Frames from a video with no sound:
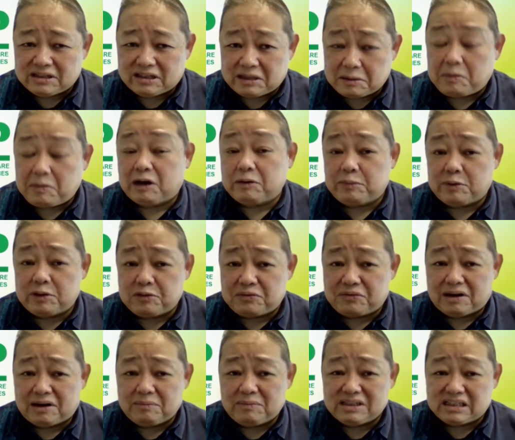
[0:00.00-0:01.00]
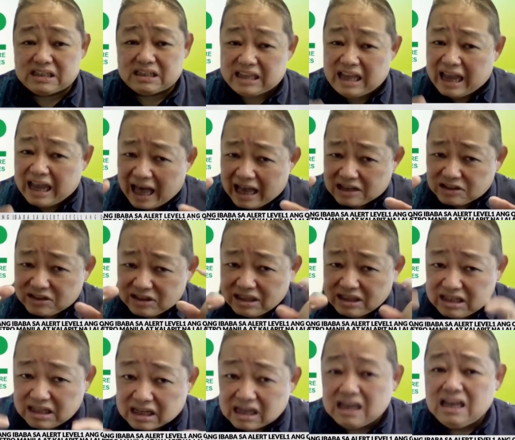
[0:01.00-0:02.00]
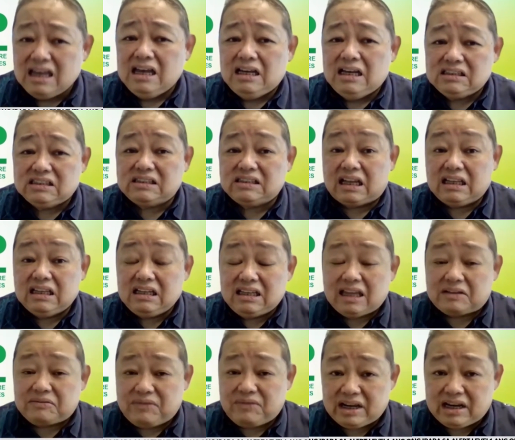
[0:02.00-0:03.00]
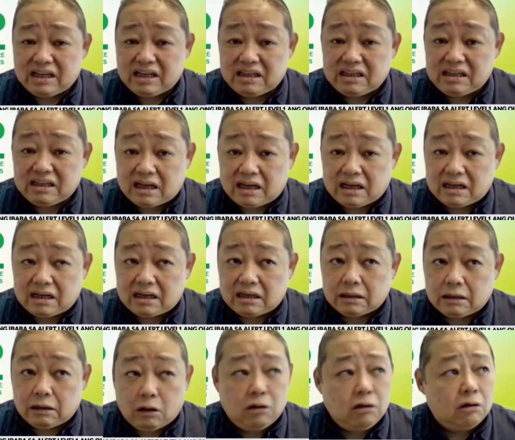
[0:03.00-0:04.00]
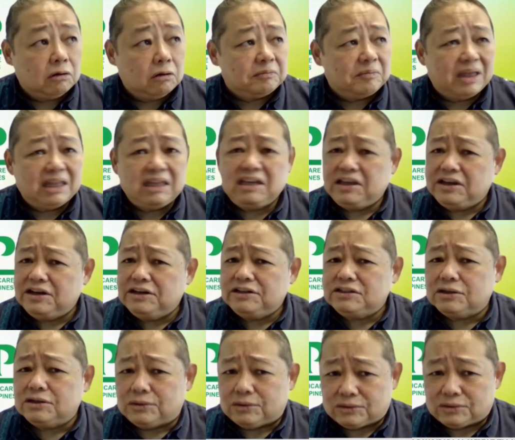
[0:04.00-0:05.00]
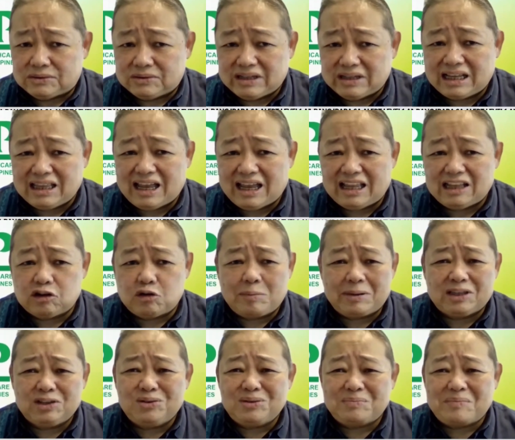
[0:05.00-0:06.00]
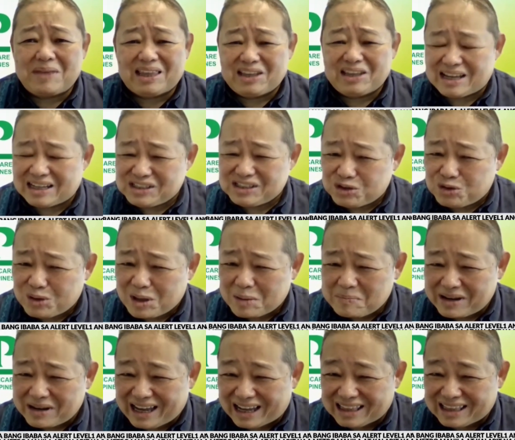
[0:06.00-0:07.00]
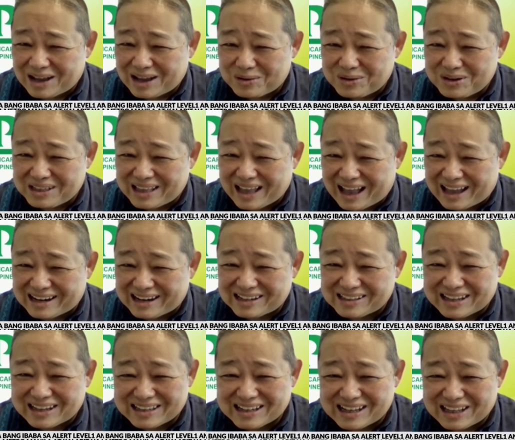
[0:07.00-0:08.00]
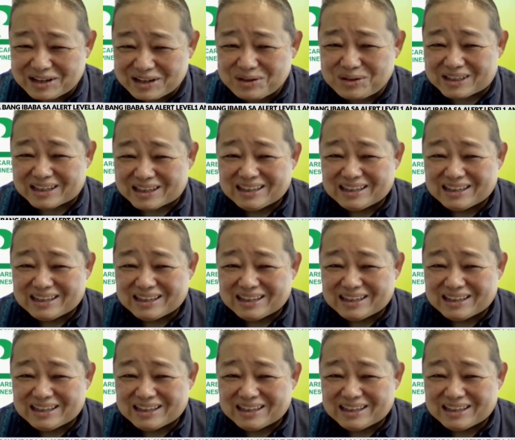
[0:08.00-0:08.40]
Department of Pharmacy, they actually studied that very long, many years ago. Naalala ko pa noon, medical student pa yata ako, inaaral na nila yun.